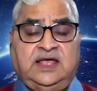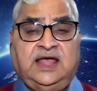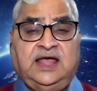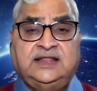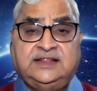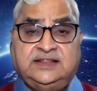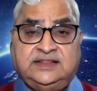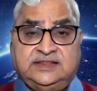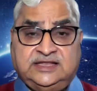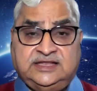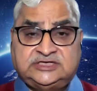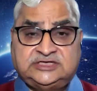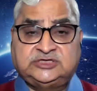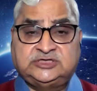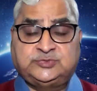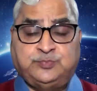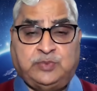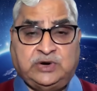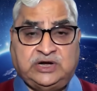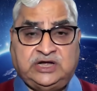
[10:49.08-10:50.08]
And this is
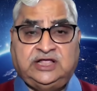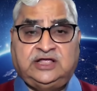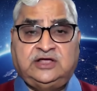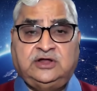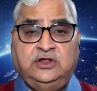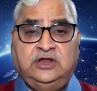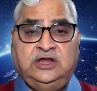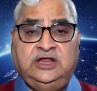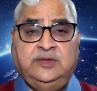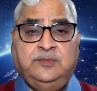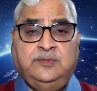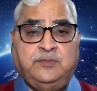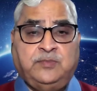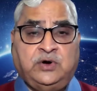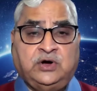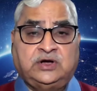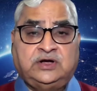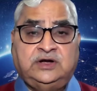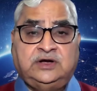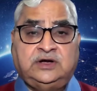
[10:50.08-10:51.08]
particularly
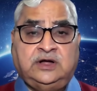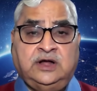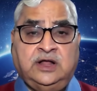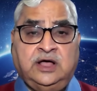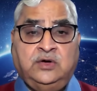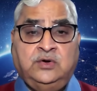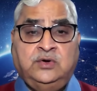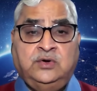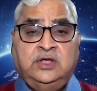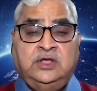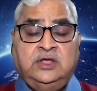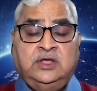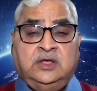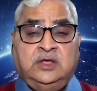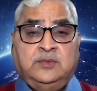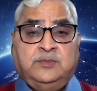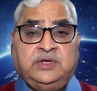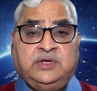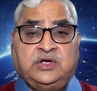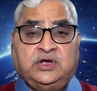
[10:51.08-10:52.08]
important now
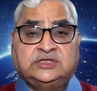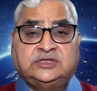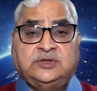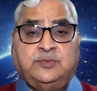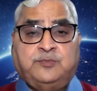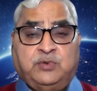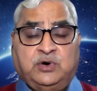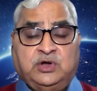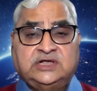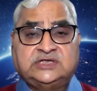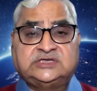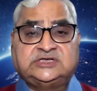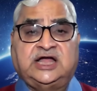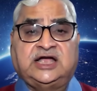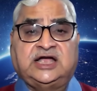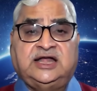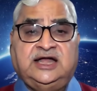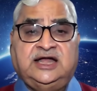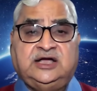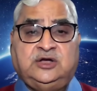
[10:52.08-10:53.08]
because the Polar
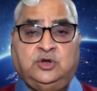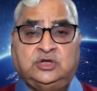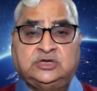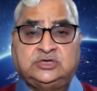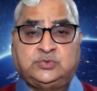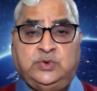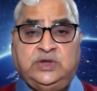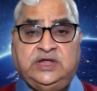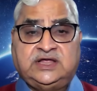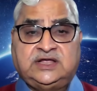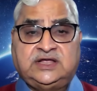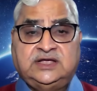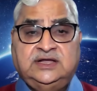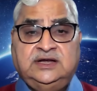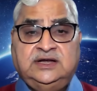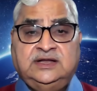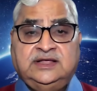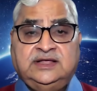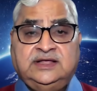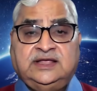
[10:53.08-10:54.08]
Satellite Launch
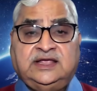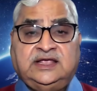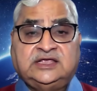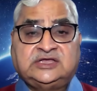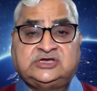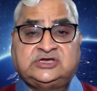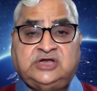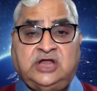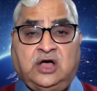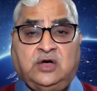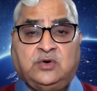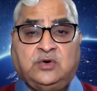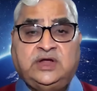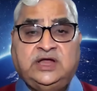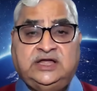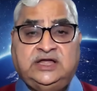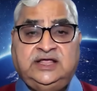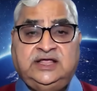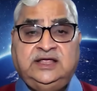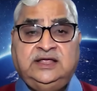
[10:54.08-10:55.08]
Vehicle is now
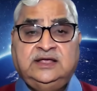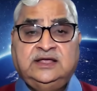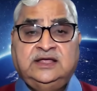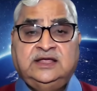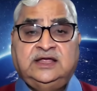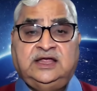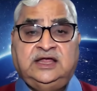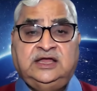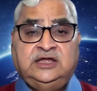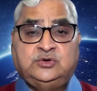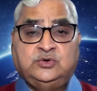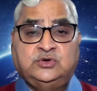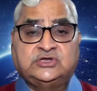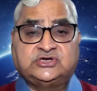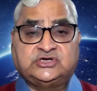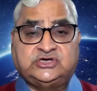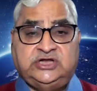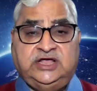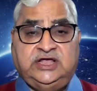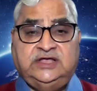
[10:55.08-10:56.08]
getting into a
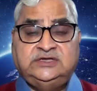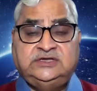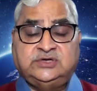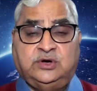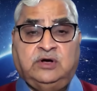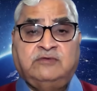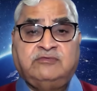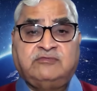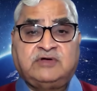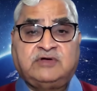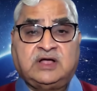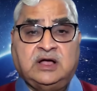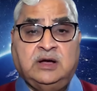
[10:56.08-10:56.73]
stage of